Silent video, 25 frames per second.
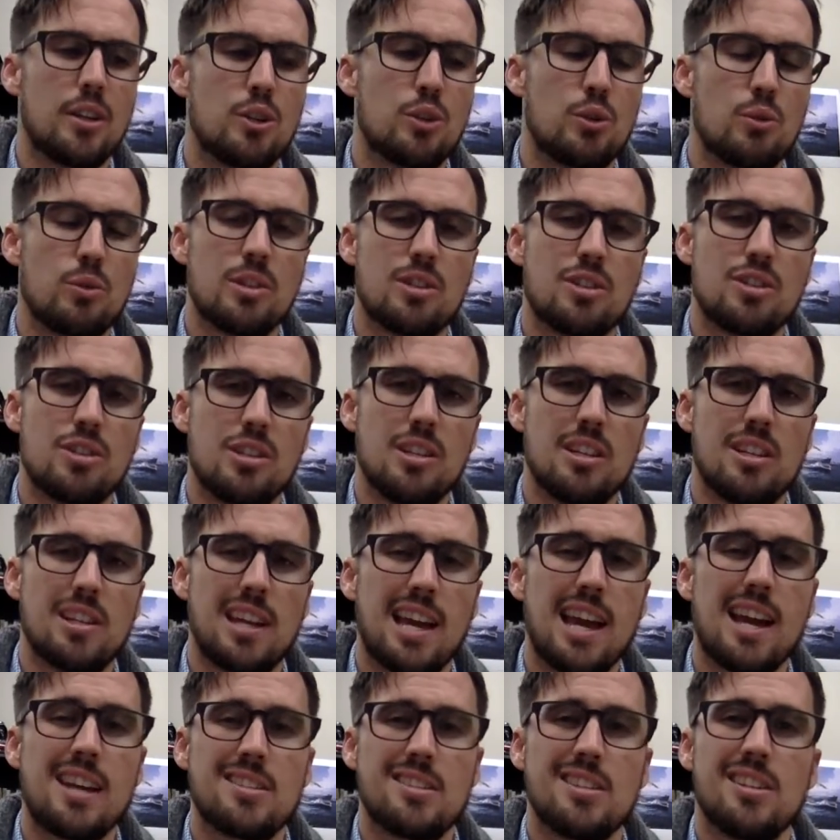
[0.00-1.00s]
Christian and
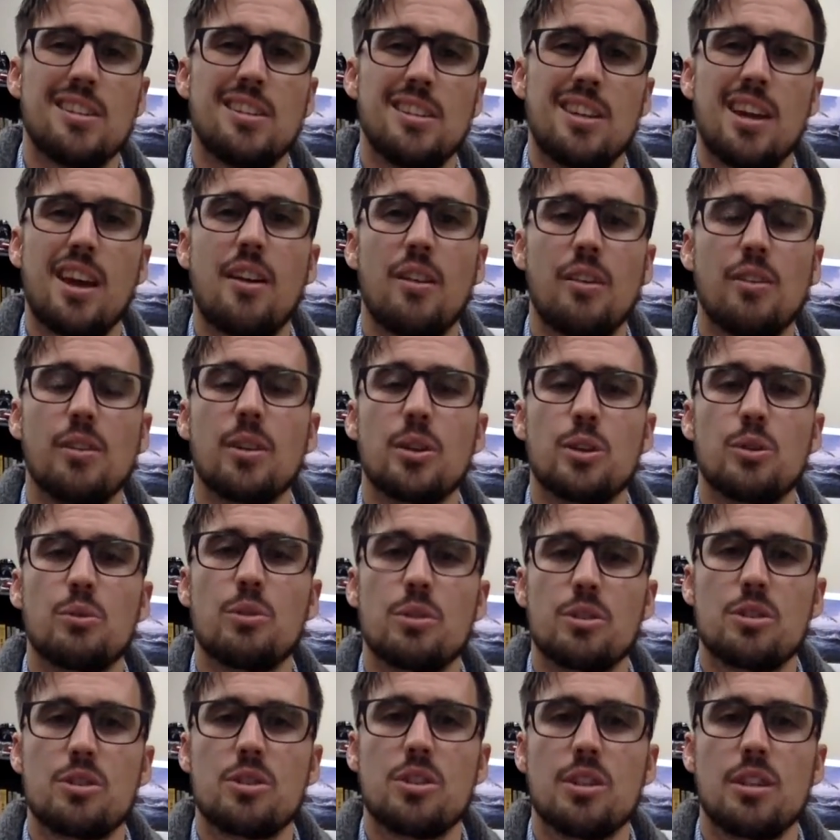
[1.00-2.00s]
has an inherently
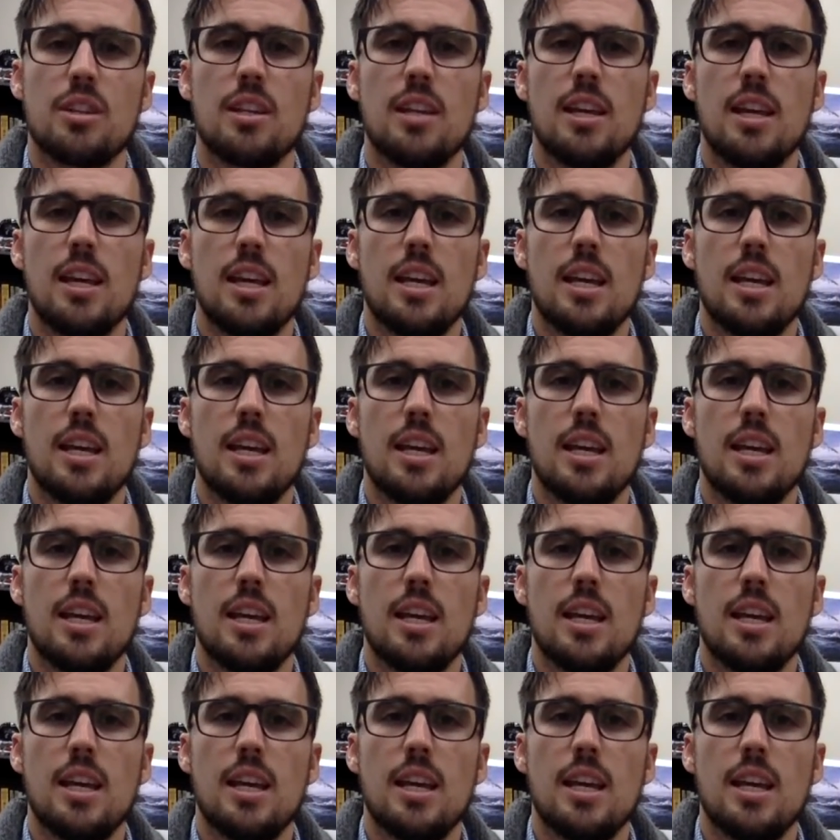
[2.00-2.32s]
Christian